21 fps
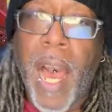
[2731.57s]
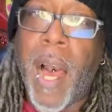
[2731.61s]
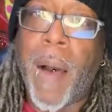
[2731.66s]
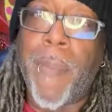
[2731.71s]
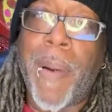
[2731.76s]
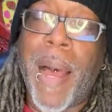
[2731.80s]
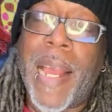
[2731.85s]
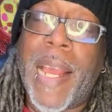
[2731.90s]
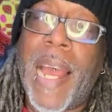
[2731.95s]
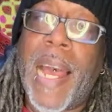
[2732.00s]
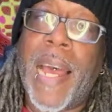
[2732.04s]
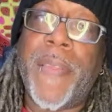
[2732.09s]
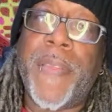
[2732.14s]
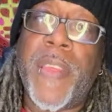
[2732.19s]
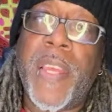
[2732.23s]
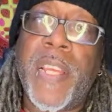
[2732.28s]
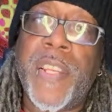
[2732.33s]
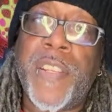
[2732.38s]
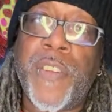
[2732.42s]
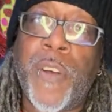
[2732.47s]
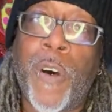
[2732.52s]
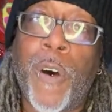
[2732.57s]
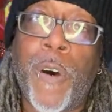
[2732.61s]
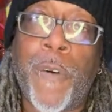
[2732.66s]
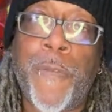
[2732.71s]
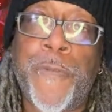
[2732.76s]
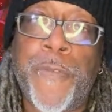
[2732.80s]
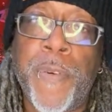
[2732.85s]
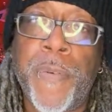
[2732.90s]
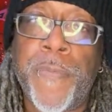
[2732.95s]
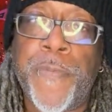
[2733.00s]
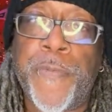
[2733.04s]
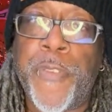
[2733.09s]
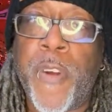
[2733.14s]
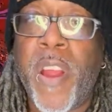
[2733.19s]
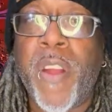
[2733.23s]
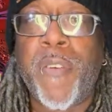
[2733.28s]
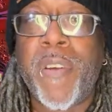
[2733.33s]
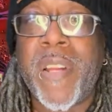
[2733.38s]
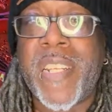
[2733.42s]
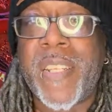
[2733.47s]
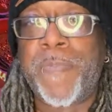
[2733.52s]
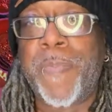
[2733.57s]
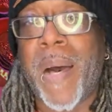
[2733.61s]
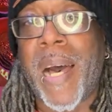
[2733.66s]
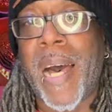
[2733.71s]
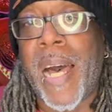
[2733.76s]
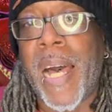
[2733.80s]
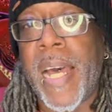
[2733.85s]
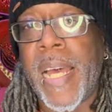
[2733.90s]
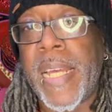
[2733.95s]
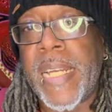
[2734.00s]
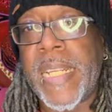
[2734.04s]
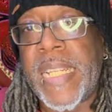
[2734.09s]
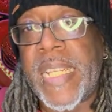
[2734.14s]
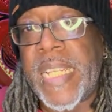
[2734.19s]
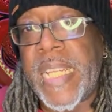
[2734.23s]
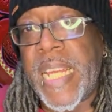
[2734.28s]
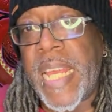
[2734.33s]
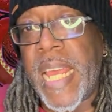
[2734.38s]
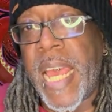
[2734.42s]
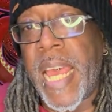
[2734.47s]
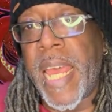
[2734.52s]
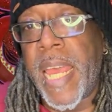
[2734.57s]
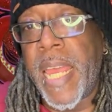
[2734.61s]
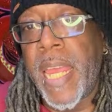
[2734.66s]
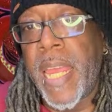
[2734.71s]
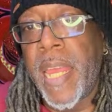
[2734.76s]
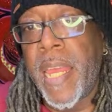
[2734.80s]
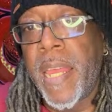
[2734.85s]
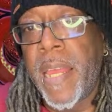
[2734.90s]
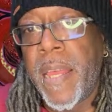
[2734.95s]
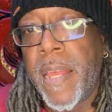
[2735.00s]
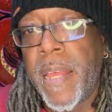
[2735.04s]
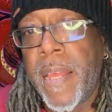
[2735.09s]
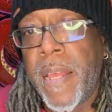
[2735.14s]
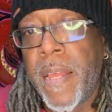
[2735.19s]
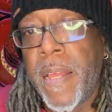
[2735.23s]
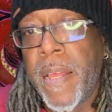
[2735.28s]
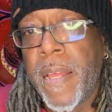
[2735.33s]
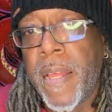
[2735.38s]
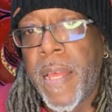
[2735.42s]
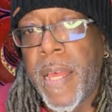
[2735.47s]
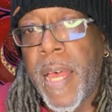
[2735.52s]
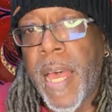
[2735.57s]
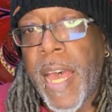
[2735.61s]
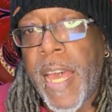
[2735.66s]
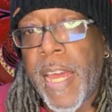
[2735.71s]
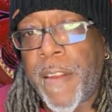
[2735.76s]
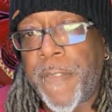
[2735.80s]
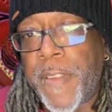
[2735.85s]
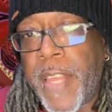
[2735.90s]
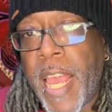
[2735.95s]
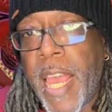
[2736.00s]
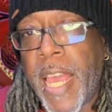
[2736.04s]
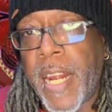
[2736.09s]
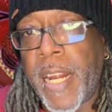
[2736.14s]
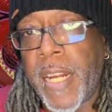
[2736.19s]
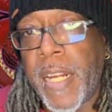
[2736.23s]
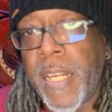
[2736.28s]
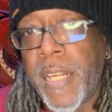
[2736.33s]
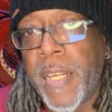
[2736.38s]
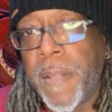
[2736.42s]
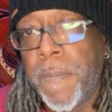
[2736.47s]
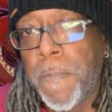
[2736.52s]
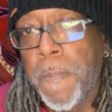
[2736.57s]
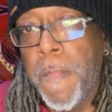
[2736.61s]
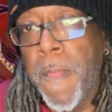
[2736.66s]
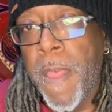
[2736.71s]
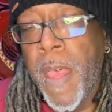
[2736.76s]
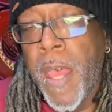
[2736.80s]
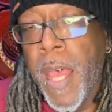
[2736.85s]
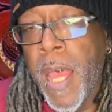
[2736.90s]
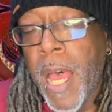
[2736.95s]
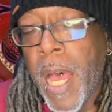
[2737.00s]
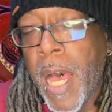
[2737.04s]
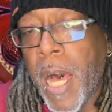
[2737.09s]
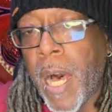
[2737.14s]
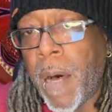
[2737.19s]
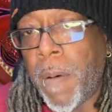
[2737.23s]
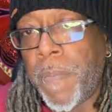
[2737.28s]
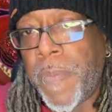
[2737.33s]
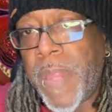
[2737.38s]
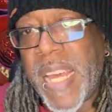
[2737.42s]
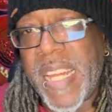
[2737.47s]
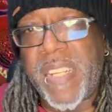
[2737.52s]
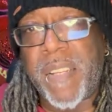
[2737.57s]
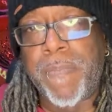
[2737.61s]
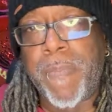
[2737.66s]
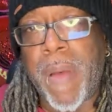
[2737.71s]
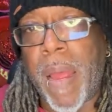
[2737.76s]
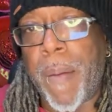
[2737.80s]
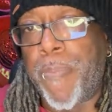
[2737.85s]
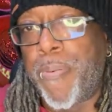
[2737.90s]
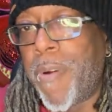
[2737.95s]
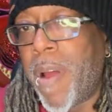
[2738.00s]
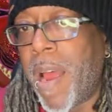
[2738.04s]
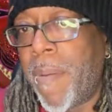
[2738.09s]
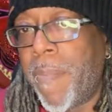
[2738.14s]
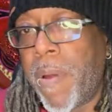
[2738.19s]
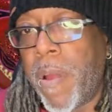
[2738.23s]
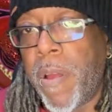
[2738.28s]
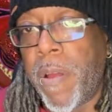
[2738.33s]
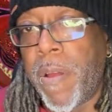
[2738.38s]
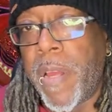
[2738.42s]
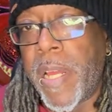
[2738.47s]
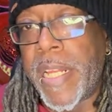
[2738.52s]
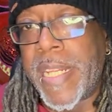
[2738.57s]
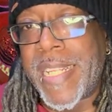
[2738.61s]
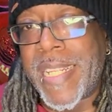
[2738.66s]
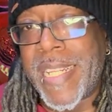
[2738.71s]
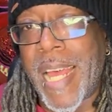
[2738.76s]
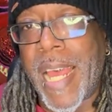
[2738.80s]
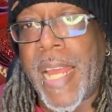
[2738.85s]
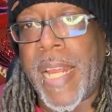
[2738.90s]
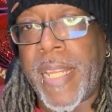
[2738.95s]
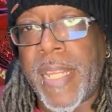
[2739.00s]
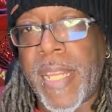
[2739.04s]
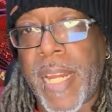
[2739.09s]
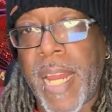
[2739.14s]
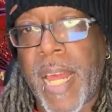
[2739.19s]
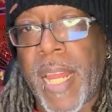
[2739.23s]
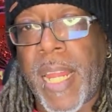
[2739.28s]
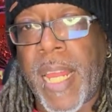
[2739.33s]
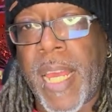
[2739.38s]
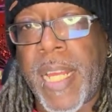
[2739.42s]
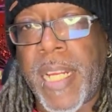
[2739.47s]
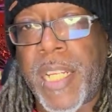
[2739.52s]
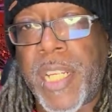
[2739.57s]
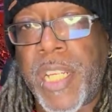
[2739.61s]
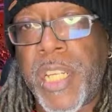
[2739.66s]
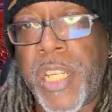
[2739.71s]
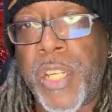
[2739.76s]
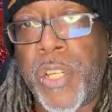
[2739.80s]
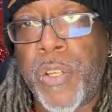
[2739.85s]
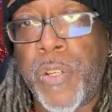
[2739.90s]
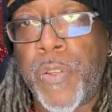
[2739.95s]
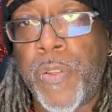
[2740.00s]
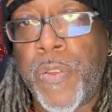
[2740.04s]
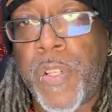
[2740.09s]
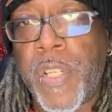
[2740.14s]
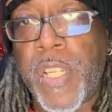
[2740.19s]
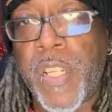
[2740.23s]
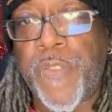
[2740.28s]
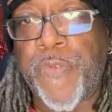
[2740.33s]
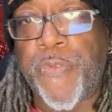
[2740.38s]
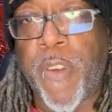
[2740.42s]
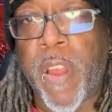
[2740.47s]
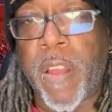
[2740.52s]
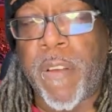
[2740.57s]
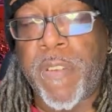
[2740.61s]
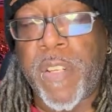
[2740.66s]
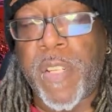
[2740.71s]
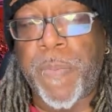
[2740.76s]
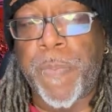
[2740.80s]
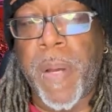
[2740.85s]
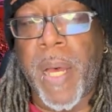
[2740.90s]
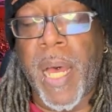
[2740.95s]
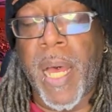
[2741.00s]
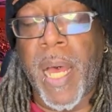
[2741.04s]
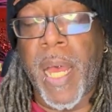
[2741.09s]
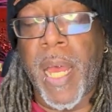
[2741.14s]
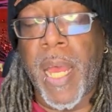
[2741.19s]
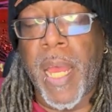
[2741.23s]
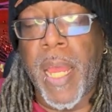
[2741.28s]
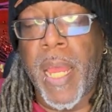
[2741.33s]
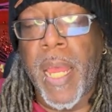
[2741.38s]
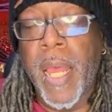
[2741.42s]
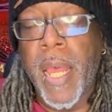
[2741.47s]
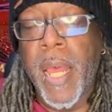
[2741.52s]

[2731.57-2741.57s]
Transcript: I got these all from Fragrance by CA out of Canada. That's my primary site that I like to use is Fragrance by.